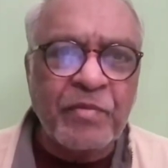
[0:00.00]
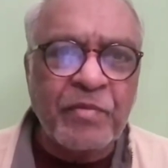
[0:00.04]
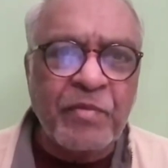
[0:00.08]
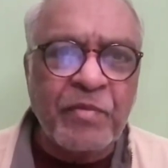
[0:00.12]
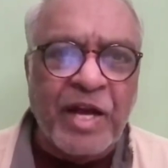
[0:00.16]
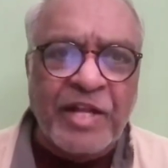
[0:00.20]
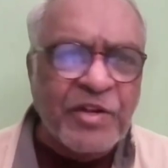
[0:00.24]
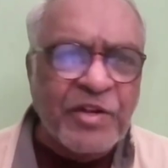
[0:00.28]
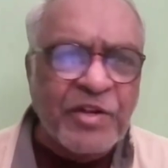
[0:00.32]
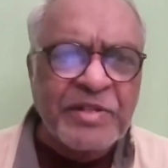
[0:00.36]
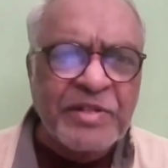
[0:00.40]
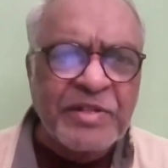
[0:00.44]

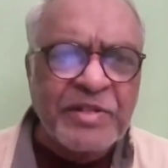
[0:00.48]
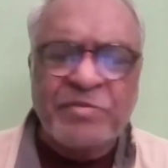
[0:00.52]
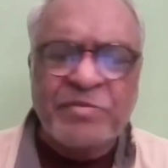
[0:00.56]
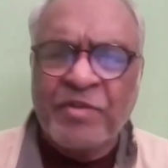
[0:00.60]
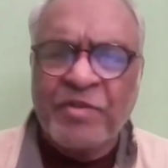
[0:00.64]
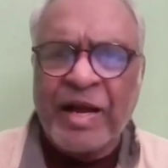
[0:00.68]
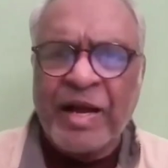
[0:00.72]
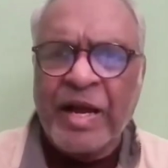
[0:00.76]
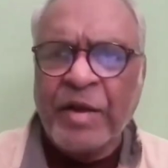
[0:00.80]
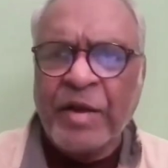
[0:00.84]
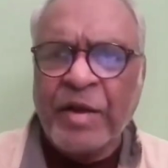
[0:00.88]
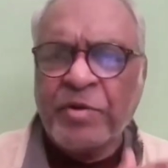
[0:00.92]
Otherwise,
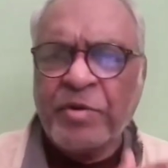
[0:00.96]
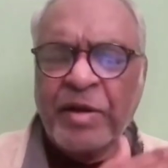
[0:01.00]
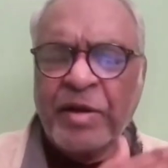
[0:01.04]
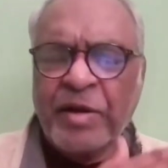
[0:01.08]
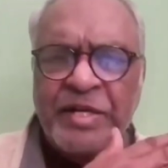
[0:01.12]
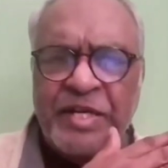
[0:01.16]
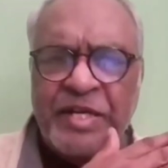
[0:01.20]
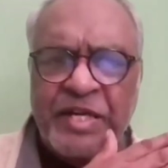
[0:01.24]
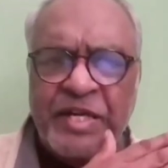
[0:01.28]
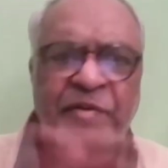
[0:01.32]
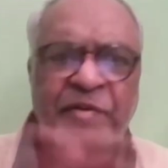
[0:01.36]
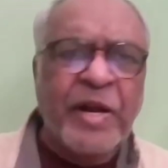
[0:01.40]
I would
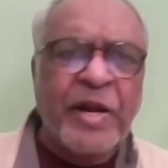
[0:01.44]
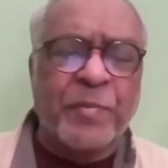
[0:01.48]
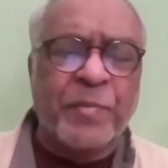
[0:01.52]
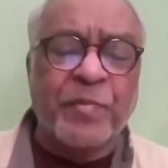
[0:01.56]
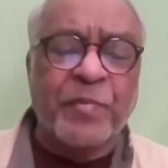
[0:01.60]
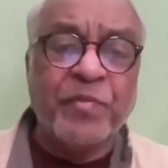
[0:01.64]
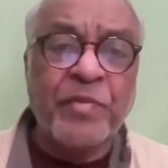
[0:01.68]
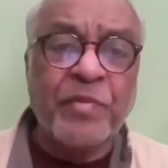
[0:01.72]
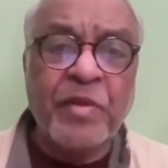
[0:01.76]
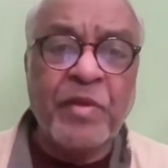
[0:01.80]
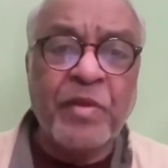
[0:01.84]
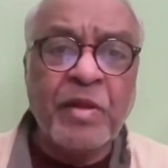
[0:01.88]
have given
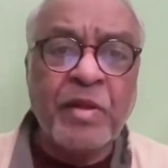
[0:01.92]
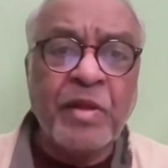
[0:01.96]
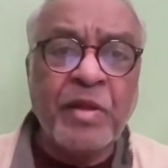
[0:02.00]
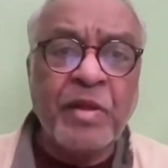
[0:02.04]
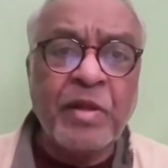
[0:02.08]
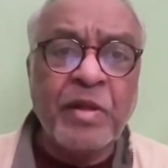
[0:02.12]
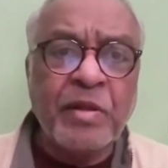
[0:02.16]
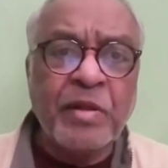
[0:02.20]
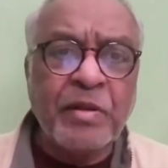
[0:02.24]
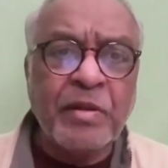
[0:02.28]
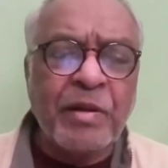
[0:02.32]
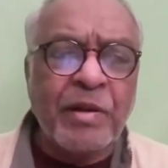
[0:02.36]
up.
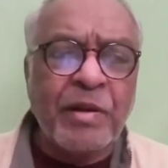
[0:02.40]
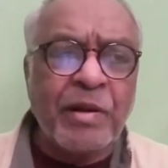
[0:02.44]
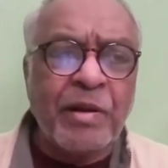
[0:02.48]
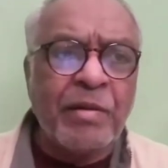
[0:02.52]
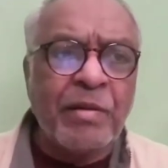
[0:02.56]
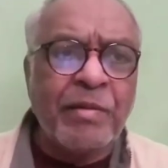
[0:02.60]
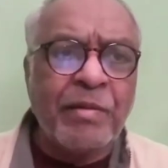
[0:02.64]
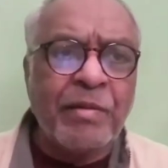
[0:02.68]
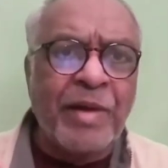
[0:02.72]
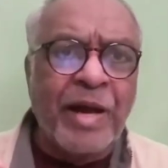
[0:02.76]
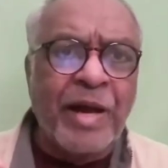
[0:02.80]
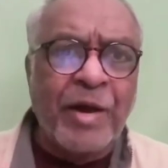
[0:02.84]

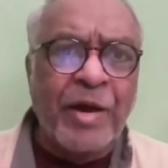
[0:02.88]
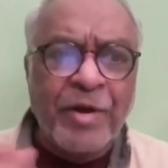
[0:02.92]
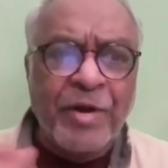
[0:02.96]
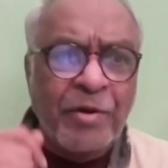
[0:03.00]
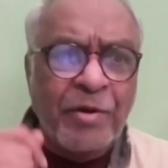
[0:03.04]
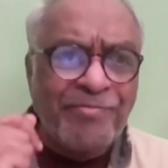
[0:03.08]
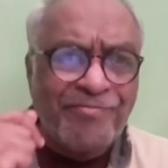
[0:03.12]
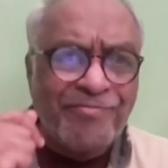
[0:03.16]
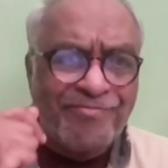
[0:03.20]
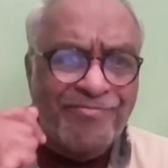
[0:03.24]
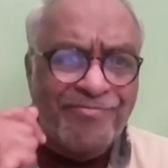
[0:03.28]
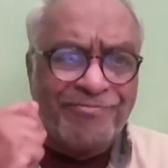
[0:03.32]
I would
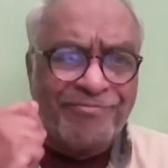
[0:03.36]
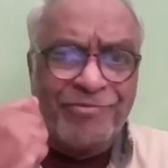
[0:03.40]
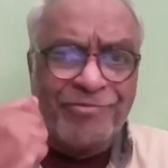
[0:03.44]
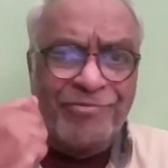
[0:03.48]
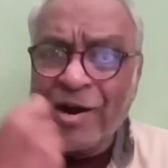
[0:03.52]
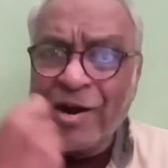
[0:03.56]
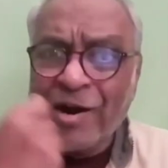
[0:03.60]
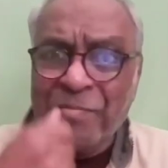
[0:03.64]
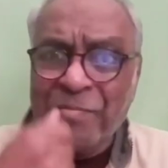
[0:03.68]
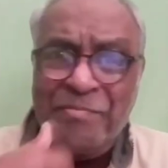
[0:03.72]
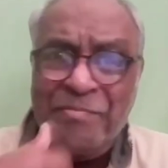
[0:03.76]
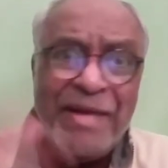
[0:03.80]
have
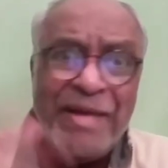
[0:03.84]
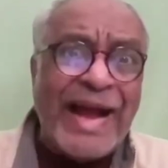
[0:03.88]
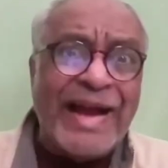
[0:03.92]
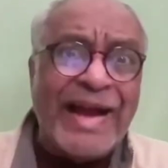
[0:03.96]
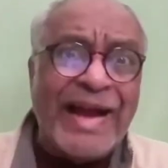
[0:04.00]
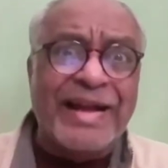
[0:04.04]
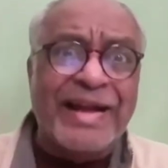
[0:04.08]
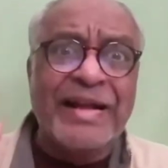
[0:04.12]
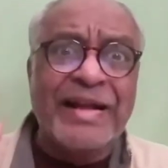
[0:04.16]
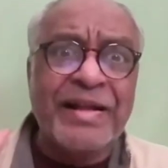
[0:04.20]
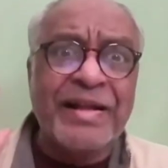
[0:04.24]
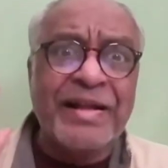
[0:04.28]
gone back.